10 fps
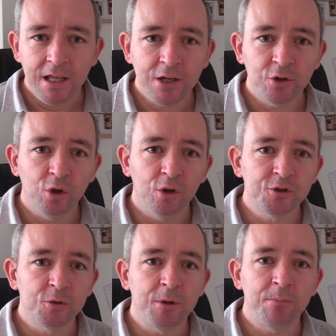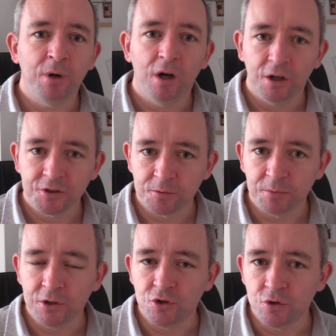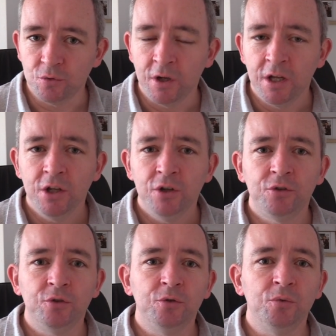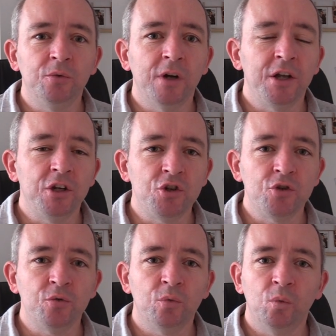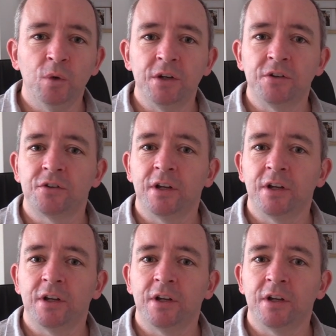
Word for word: It could also be possibly due to an issue with